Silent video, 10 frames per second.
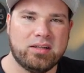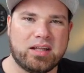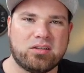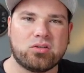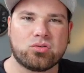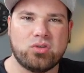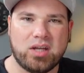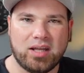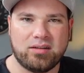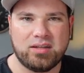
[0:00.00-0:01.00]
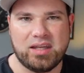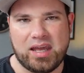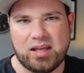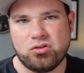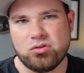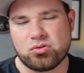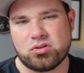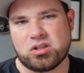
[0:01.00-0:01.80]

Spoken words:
that create the end user